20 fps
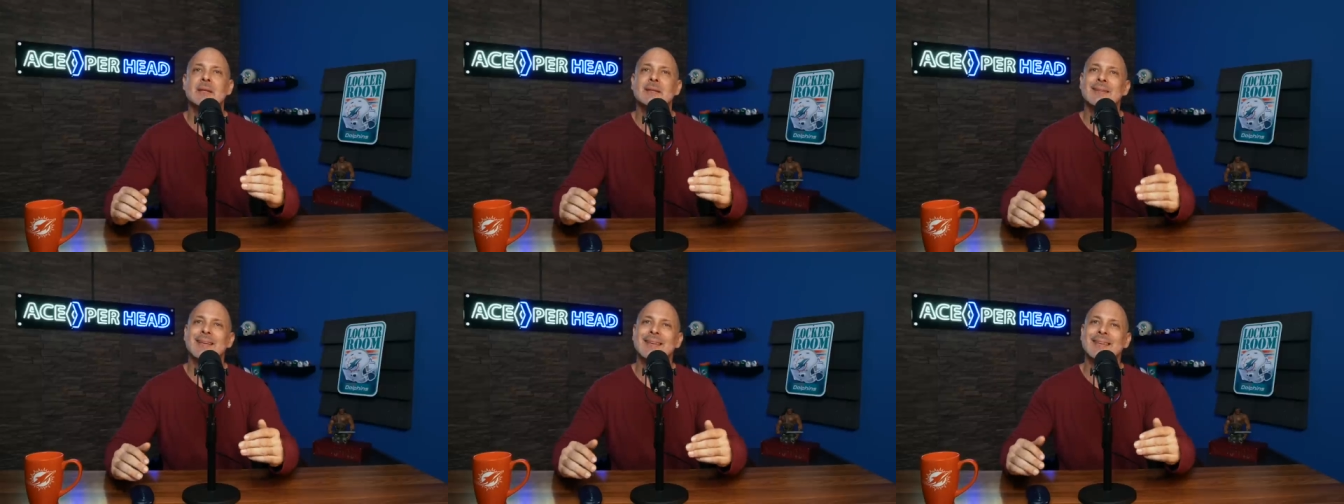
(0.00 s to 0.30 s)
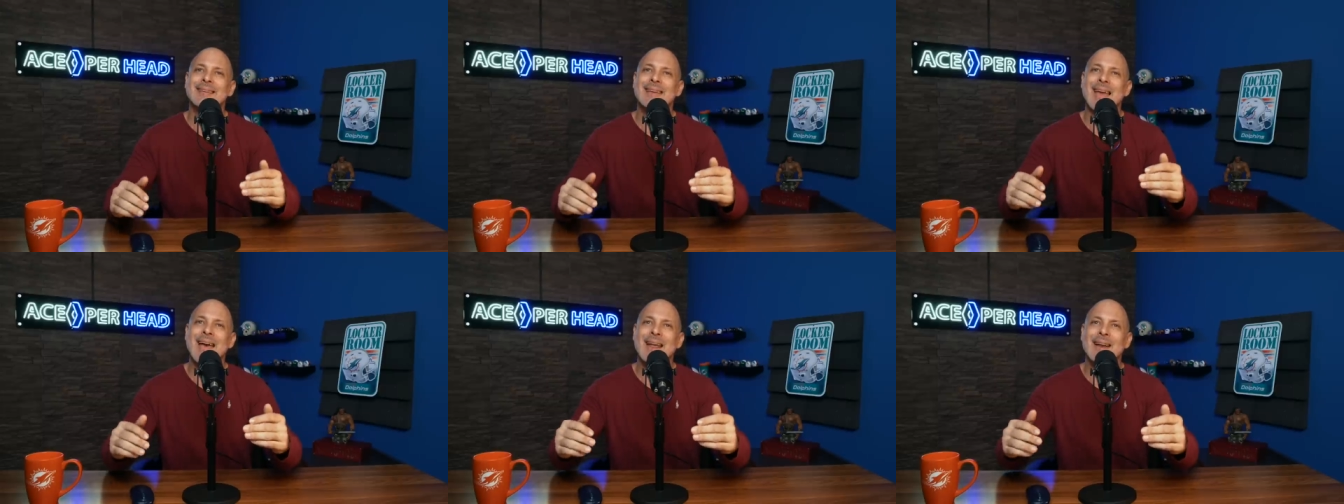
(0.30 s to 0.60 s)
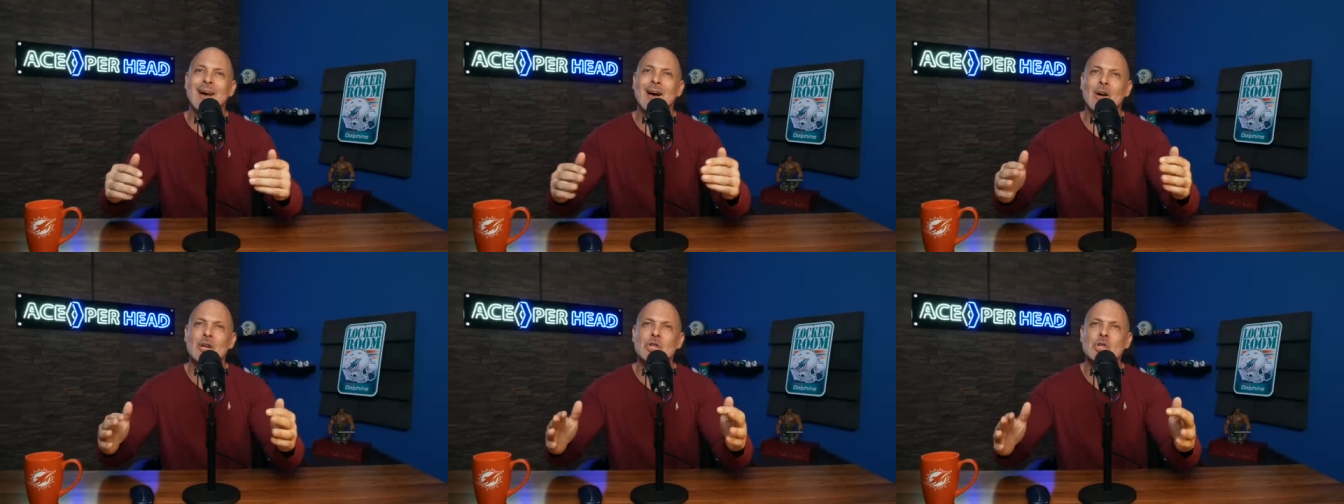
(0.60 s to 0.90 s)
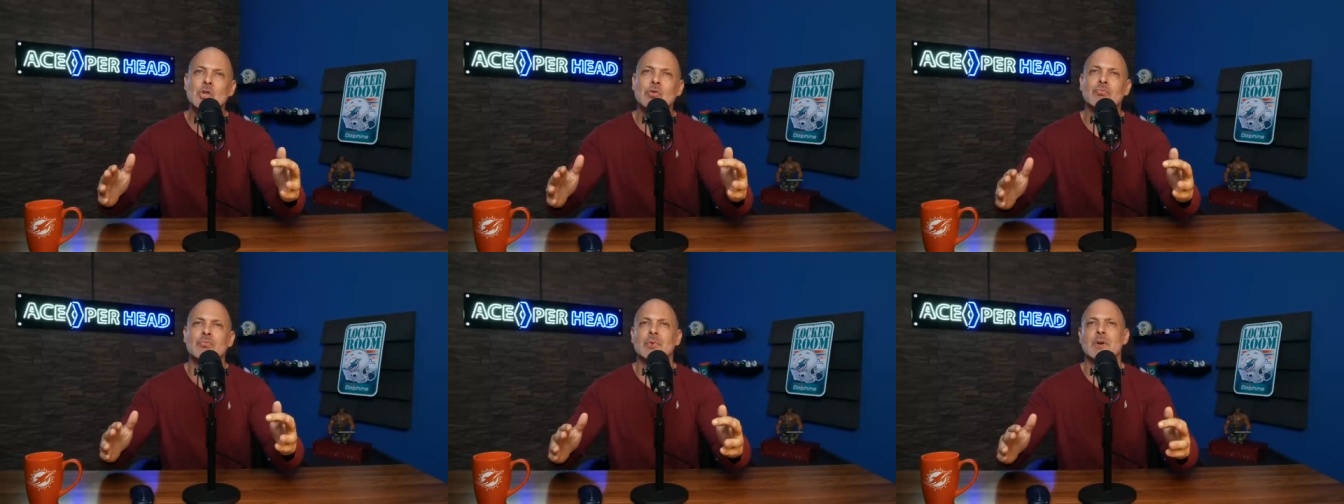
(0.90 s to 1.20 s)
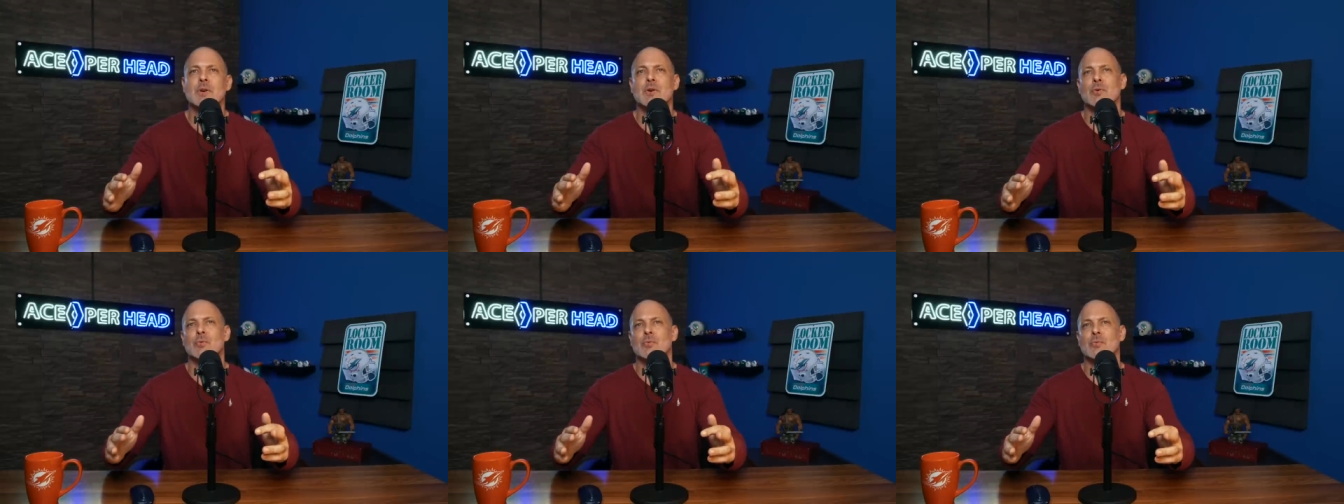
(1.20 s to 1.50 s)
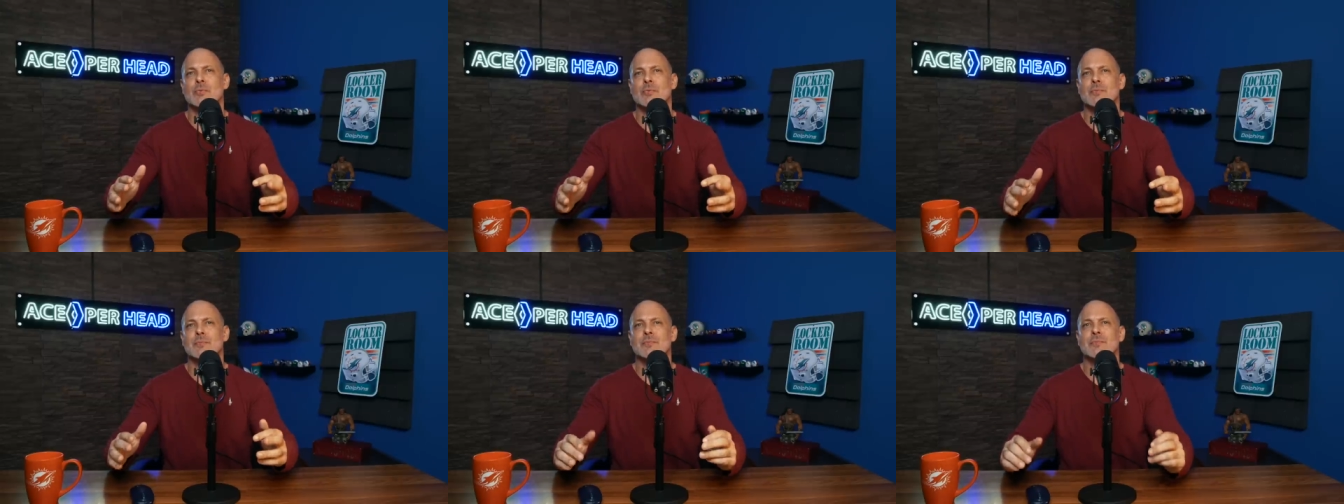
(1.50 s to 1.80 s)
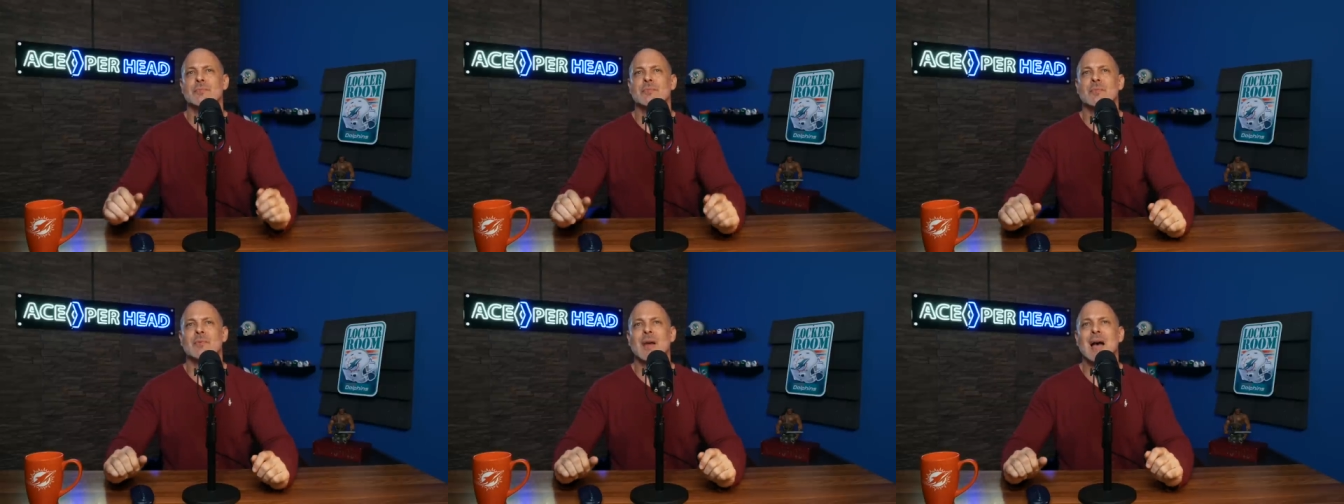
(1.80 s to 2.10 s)
to get us through?
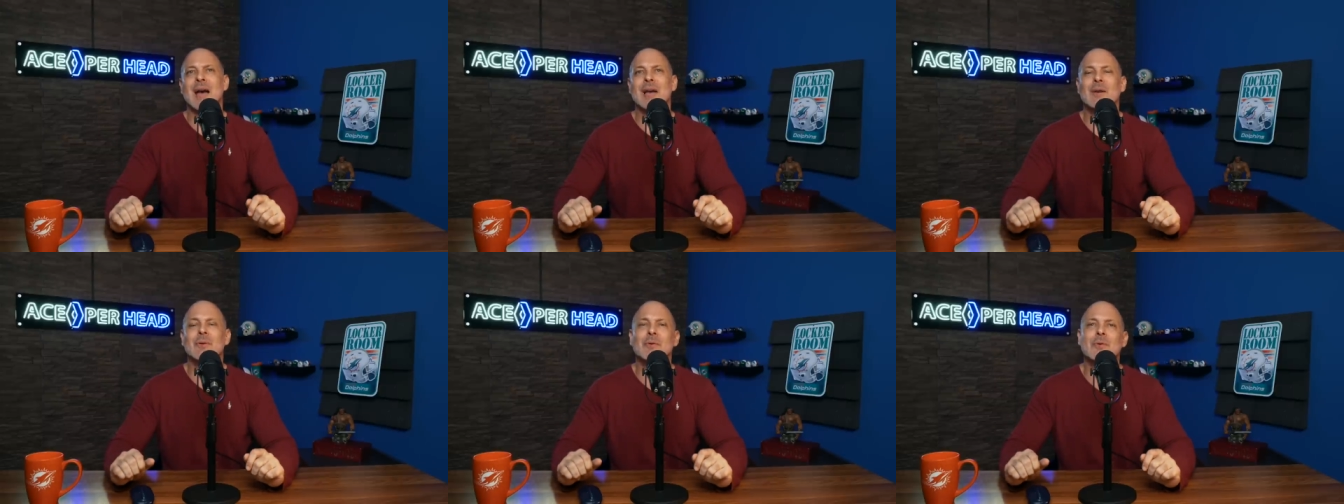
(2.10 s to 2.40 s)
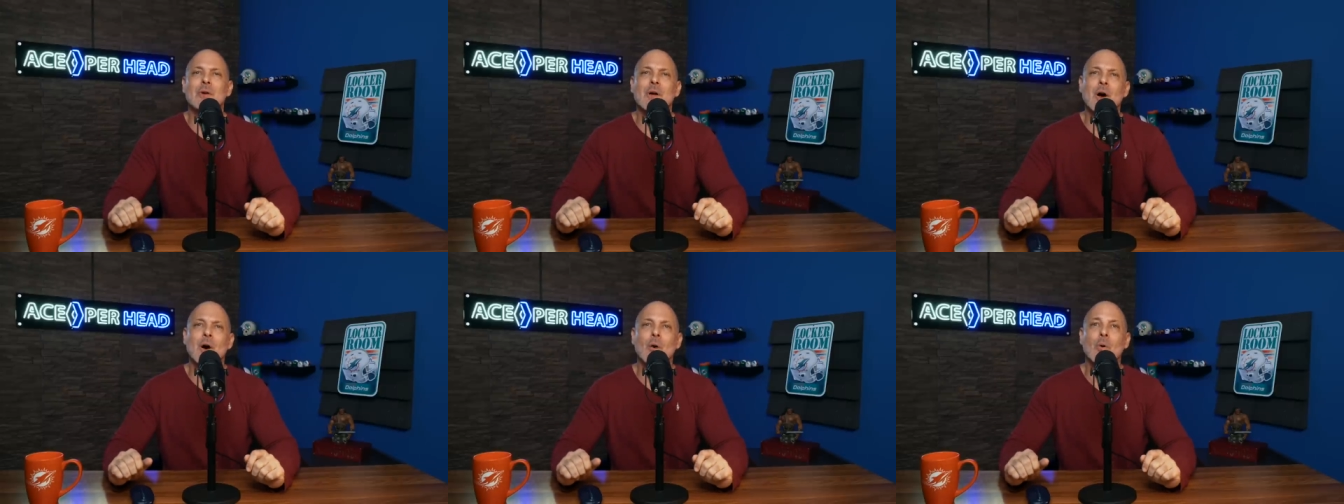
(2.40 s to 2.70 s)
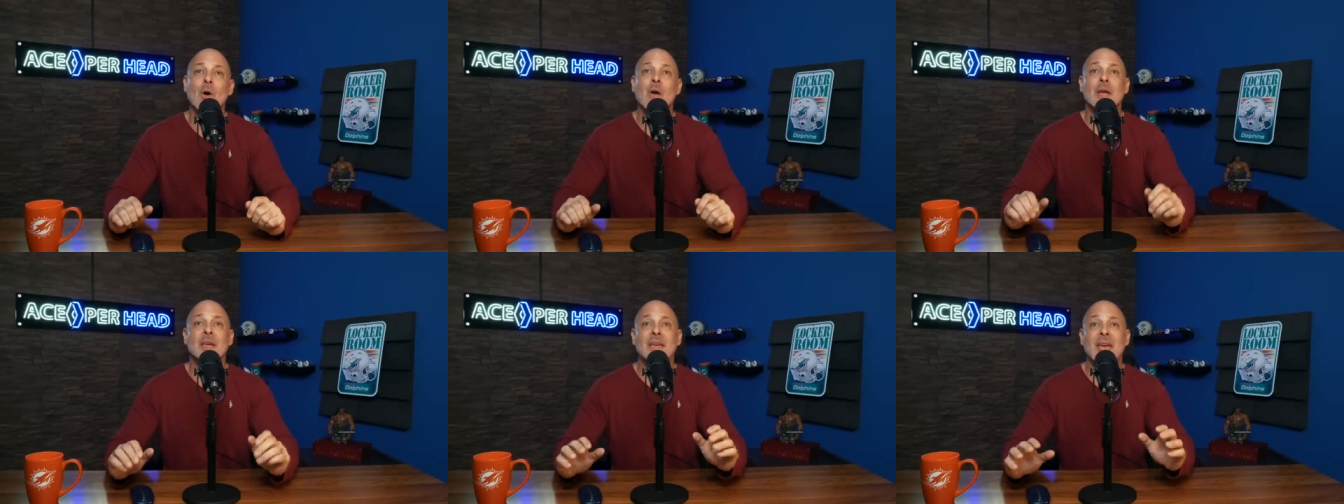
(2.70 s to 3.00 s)
I don't know.